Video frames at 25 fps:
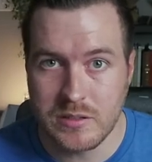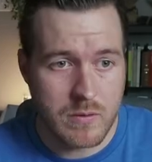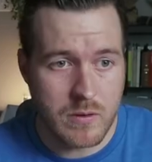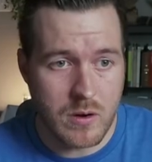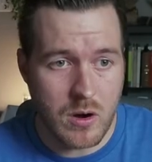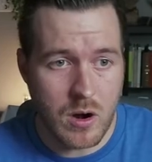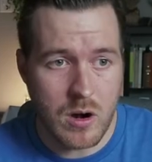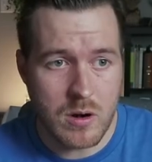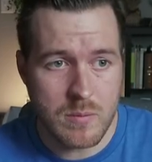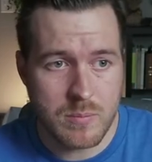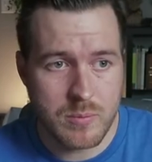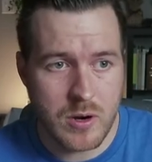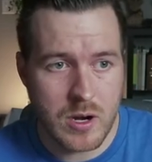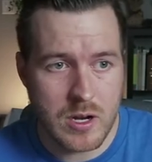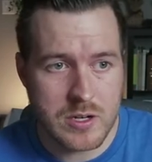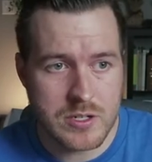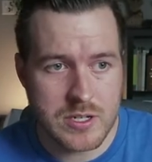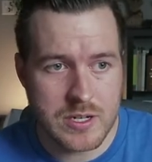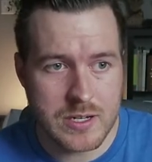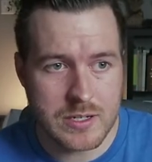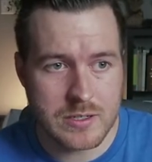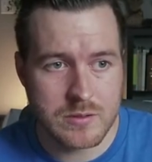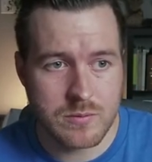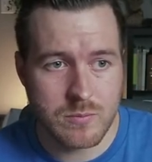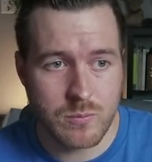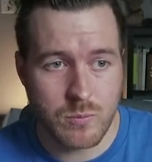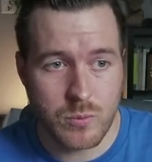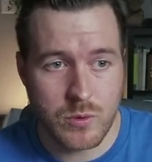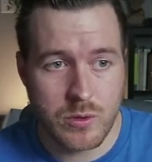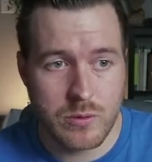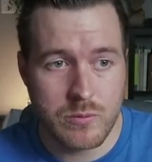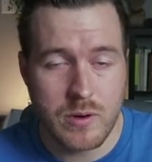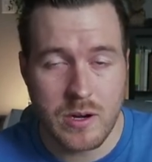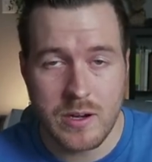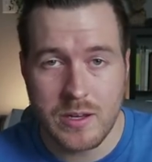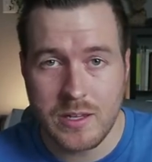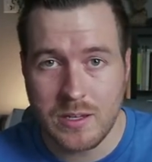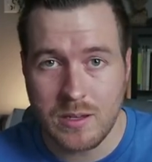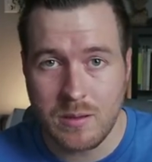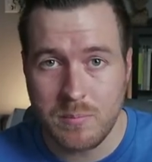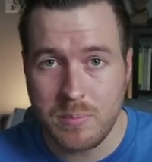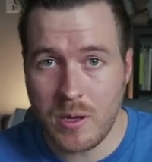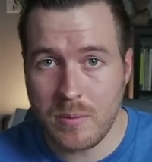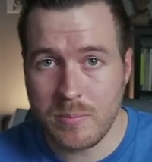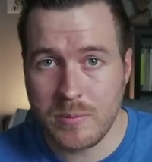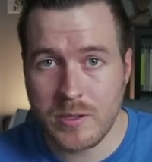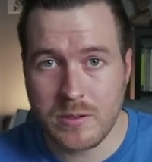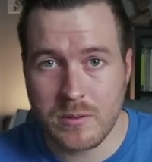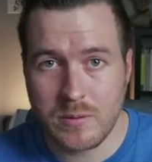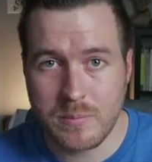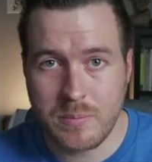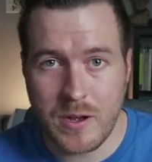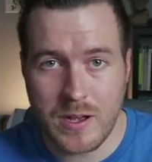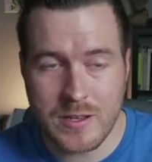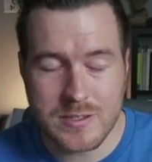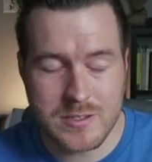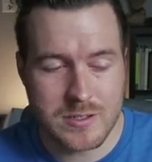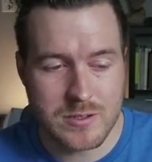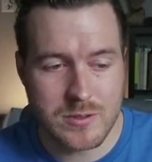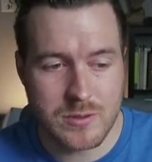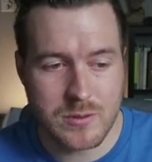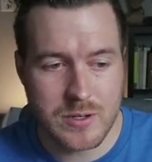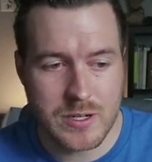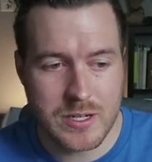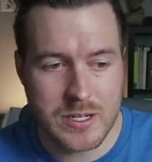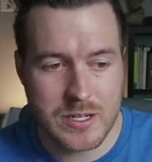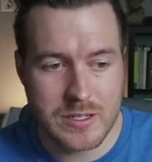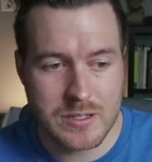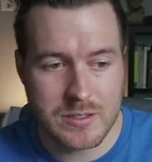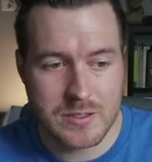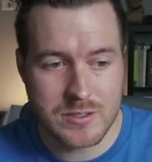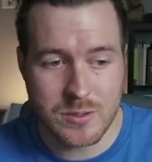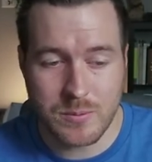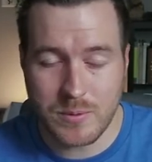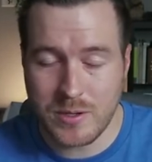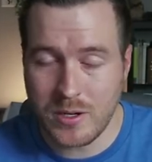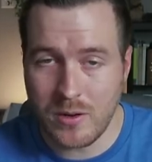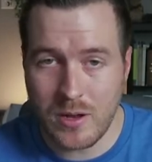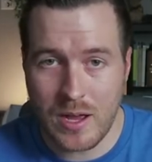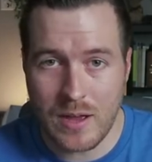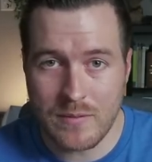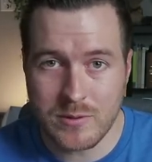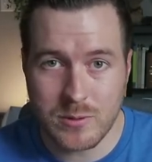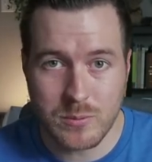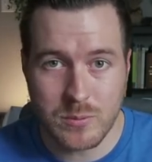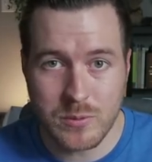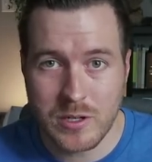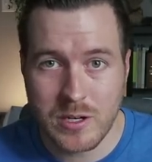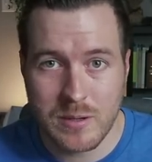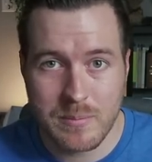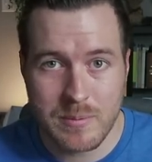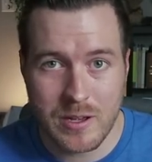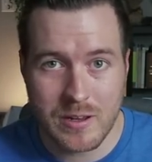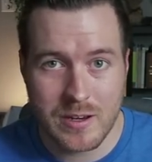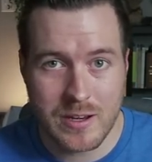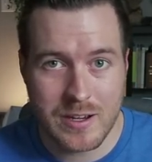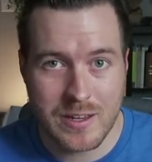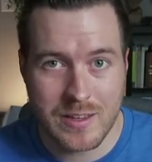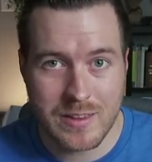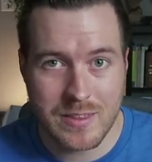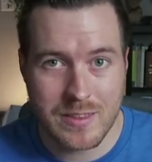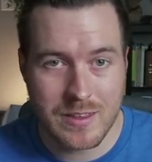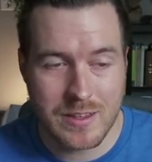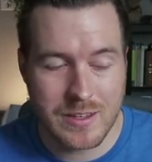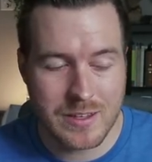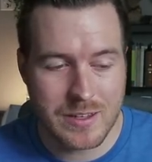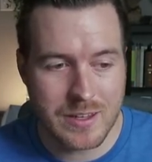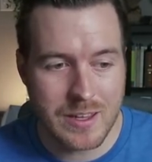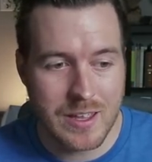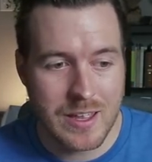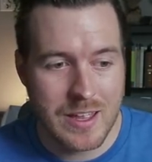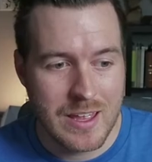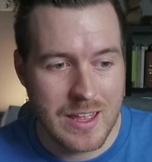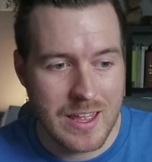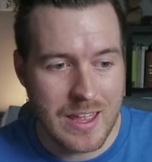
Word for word: For our project, we're running a public repository, so we don't have to worry about anything.